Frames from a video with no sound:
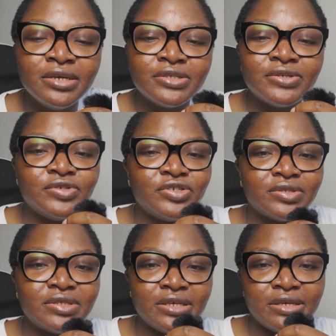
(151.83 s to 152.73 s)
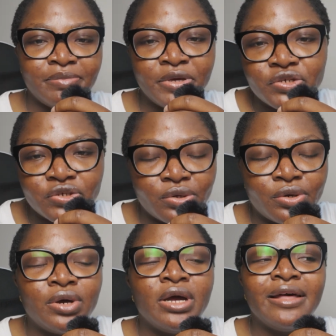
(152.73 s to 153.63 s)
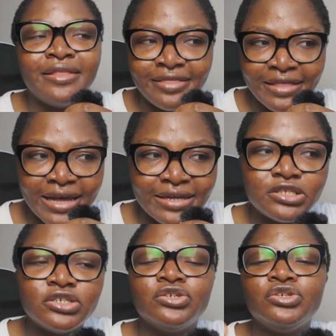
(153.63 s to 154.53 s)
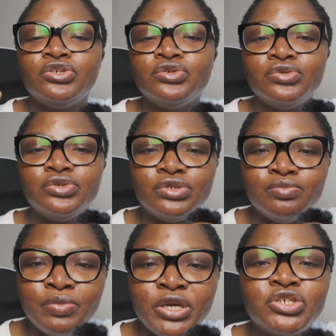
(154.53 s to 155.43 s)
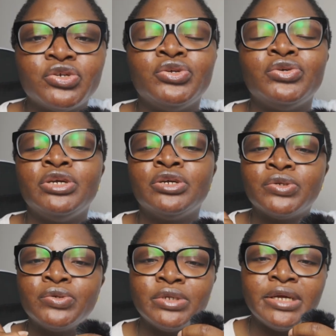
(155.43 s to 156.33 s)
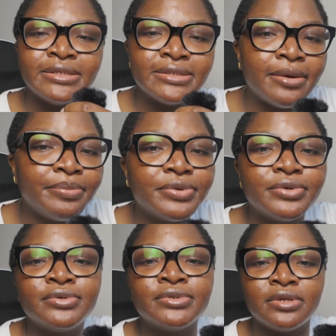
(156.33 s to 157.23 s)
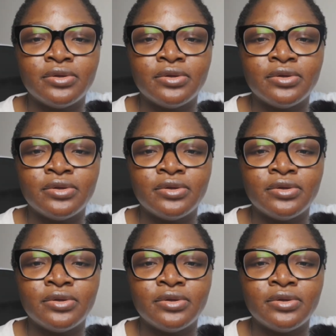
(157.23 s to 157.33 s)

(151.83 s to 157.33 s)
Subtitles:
So just make sure you include examples and